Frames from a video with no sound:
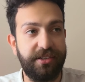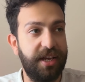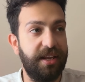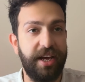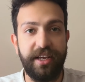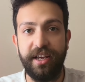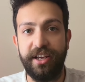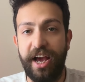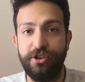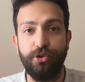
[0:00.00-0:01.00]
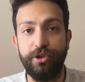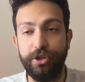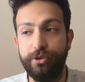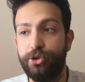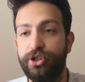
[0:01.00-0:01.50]
say like a casual
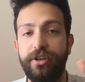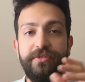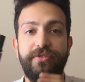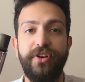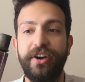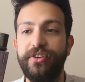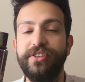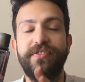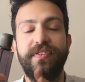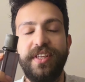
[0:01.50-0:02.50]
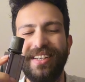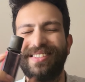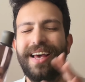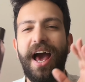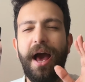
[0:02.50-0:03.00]
user of the fragrance,
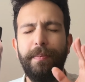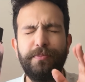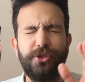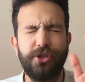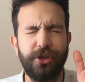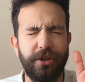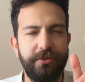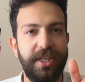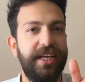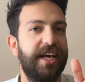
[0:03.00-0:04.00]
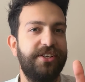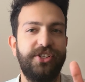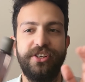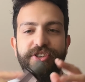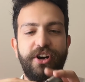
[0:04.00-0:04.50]
this absolutely gets
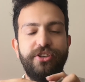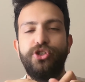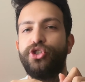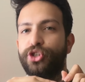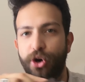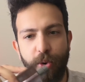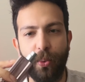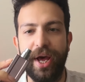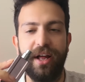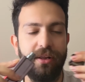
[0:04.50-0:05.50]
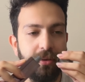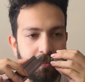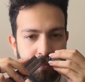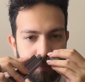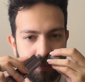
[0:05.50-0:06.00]
it done so well.
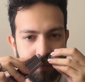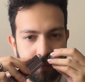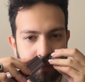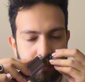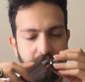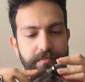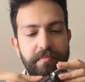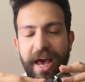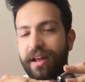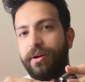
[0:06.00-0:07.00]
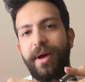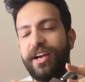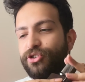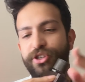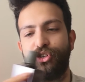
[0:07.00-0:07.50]
Man, I'm
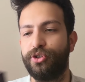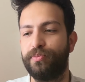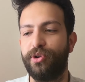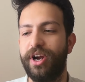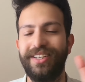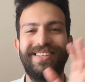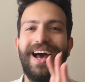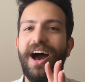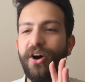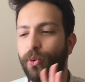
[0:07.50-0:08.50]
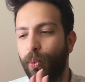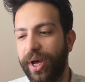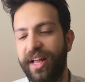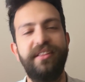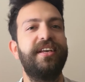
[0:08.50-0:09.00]
actually surprised how
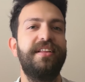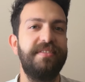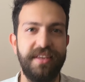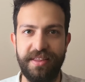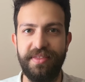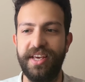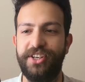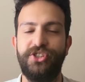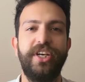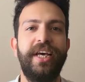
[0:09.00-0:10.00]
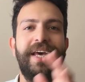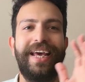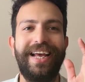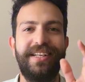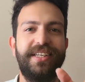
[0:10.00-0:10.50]
well they did this.
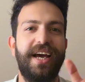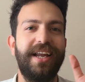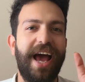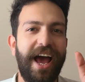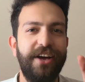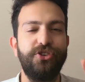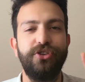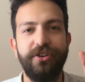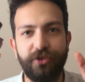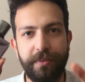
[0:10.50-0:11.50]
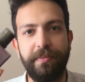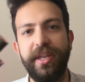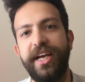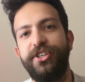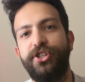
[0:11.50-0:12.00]
It can actually
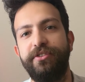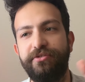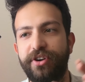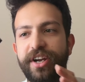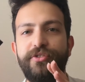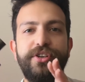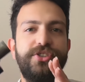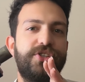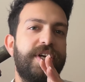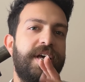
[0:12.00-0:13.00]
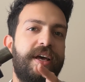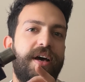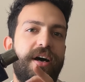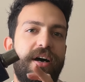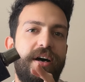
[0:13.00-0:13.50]
replace the fragrance
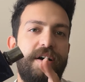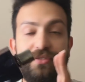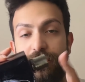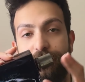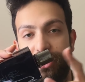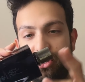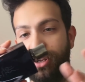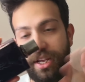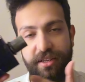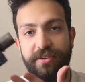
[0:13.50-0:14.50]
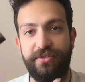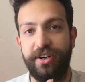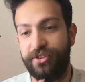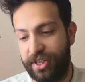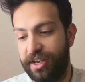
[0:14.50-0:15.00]
of the original, like the
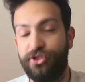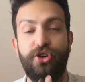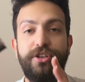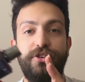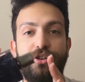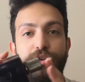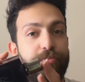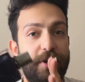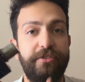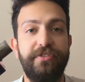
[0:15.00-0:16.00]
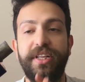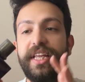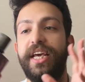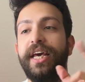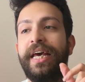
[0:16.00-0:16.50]
fragrance that is trying to clone
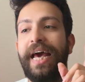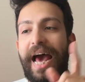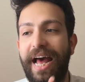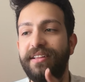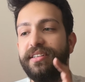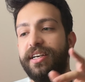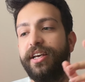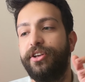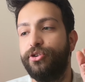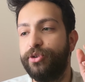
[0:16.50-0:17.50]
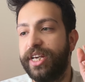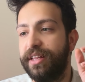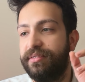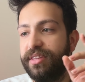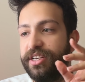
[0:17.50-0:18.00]
perfectly. And you
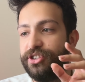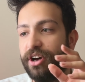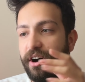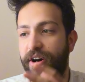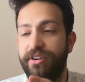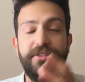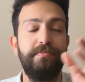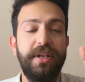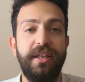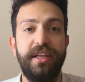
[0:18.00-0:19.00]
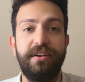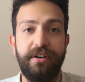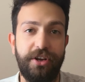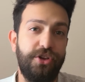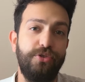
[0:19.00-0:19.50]
get these 100
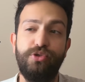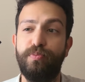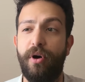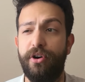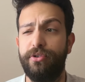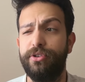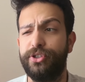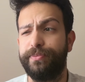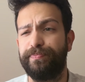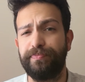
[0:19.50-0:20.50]
milliliter huge bottles